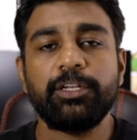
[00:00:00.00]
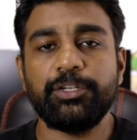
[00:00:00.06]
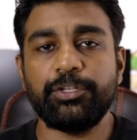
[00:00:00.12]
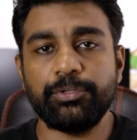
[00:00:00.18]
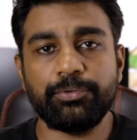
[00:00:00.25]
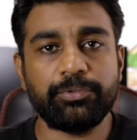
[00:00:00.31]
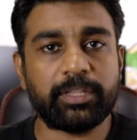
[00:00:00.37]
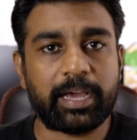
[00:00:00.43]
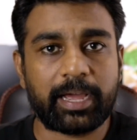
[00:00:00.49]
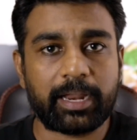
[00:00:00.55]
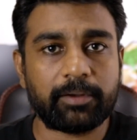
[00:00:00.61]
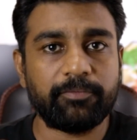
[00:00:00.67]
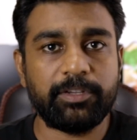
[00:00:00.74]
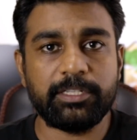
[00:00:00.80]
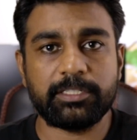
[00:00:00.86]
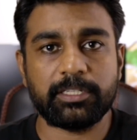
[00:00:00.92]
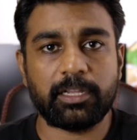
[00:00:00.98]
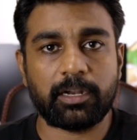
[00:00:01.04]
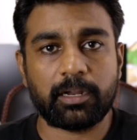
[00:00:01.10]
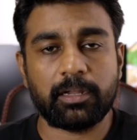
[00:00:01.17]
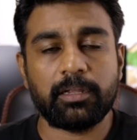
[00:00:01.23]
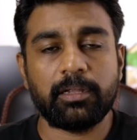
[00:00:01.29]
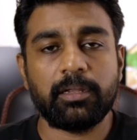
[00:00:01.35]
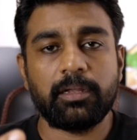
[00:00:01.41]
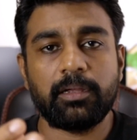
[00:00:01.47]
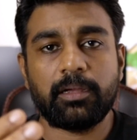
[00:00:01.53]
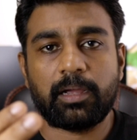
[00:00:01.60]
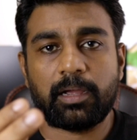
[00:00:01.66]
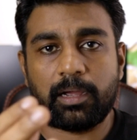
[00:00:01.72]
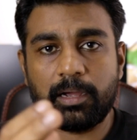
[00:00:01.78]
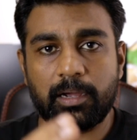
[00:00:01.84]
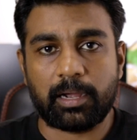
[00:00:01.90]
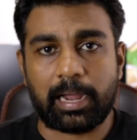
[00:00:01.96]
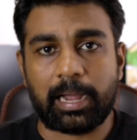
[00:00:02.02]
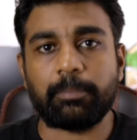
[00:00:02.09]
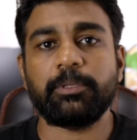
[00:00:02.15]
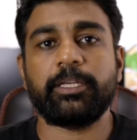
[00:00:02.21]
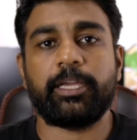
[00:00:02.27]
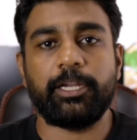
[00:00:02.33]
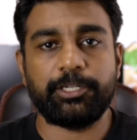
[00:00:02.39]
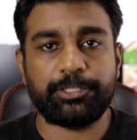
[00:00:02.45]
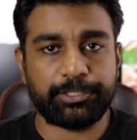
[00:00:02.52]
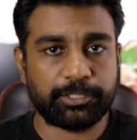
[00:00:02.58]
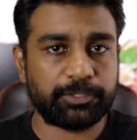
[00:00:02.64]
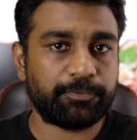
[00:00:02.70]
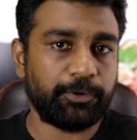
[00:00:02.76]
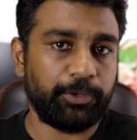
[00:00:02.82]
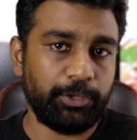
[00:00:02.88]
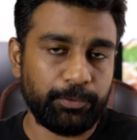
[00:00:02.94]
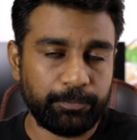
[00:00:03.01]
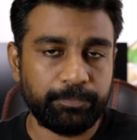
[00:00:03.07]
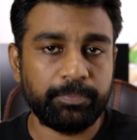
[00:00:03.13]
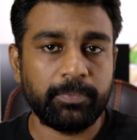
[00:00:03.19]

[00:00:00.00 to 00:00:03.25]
do that visa applications for you.